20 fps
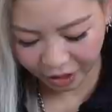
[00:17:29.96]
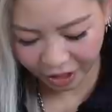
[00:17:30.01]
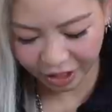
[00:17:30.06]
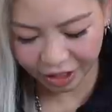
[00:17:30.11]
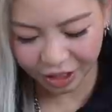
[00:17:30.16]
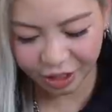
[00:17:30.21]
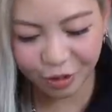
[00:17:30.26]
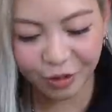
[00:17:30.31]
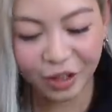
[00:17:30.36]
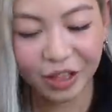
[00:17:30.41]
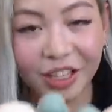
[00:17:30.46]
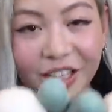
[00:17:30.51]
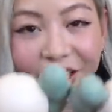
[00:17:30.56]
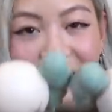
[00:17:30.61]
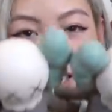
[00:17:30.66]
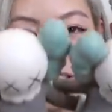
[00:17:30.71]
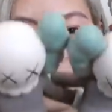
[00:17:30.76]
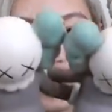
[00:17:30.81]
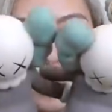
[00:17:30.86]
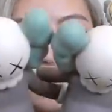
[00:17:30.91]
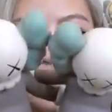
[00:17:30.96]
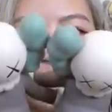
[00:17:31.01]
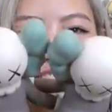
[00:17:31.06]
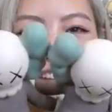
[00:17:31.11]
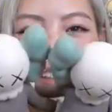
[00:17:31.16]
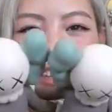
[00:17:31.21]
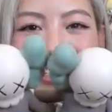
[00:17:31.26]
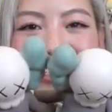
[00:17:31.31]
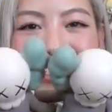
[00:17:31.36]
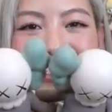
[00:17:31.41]
Okay, so when they're
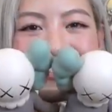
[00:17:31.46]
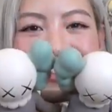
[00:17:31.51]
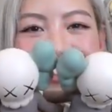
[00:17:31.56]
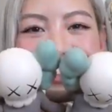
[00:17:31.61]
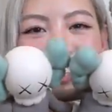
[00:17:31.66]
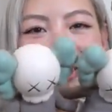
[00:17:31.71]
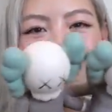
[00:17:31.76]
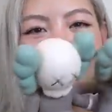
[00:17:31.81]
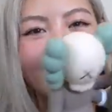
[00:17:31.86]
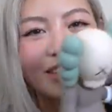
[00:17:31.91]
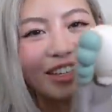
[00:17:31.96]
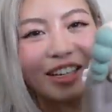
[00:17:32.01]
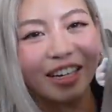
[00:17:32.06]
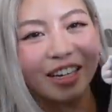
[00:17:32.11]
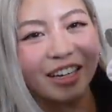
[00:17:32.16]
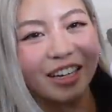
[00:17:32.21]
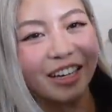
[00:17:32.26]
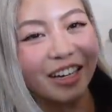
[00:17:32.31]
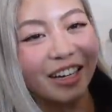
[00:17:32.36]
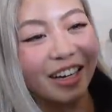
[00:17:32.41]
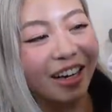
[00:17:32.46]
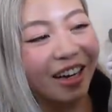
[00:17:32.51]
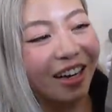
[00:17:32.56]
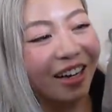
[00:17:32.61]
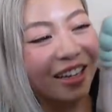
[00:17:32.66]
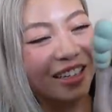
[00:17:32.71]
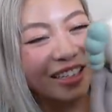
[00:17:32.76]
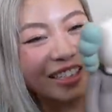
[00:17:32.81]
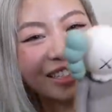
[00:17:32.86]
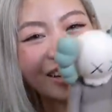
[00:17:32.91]
together, this is what they look like.
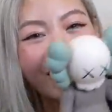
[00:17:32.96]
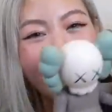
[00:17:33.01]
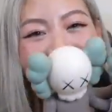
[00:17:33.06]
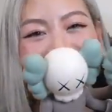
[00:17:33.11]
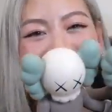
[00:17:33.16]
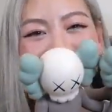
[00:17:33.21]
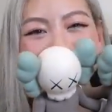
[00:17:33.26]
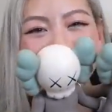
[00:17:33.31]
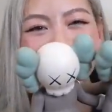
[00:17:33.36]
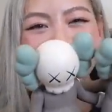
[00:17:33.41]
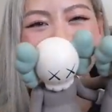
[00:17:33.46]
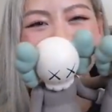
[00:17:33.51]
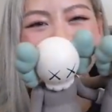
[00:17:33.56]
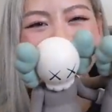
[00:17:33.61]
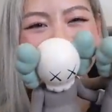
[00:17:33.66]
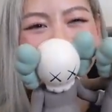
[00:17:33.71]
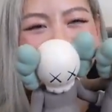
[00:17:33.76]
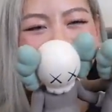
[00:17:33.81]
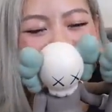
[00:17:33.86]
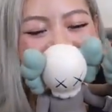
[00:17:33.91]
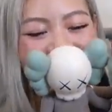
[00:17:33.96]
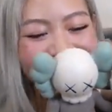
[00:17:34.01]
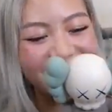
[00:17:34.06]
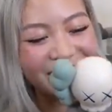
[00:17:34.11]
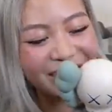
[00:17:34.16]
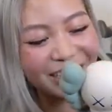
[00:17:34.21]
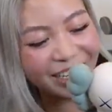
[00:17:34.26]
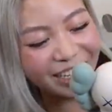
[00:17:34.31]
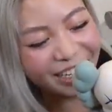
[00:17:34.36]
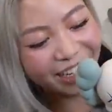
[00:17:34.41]
So
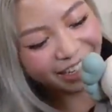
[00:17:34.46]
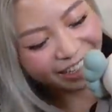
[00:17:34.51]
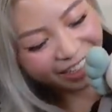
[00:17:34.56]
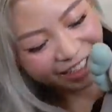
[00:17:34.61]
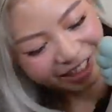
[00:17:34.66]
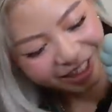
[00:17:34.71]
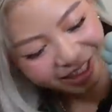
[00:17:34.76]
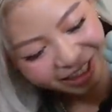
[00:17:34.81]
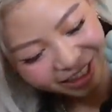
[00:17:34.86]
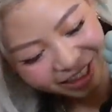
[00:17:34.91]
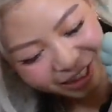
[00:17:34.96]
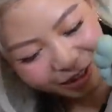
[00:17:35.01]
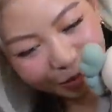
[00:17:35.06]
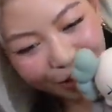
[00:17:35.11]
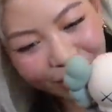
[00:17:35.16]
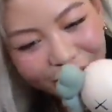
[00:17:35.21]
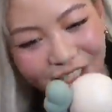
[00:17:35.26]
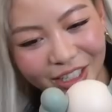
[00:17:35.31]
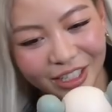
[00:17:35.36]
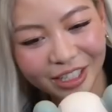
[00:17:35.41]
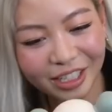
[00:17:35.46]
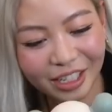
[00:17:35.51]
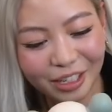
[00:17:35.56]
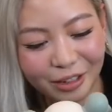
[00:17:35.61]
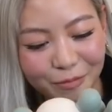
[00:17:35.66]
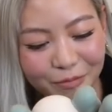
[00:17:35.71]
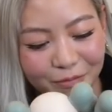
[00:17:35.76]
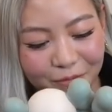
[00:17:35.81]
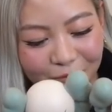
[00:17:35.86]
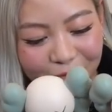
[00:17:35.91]
cute! So yeah, let me just
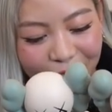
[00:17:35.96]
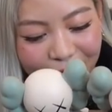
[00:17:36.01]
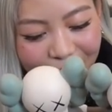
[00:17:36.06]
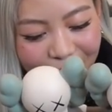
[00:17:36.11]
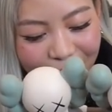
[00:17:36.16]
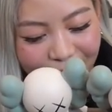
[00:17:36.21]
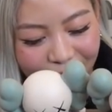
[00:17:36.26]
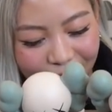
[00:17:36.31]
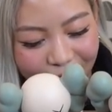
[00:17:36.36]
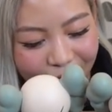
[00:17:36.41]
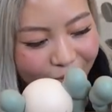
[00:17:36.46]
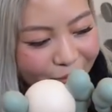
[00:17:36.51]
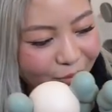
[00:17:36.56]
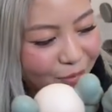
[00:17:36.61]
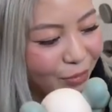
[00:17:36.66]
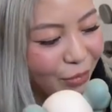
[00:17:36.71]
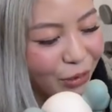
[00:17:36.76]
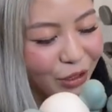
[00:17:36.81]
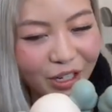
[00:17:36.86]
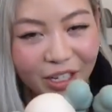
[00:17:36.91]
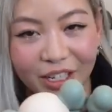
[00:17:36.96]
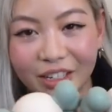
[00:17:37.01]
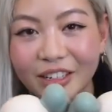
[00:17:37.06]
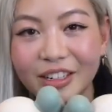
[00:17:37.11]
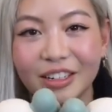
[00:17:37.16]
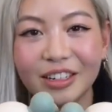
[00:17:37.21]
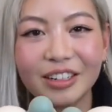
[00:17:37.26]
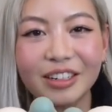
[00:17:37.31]
put it.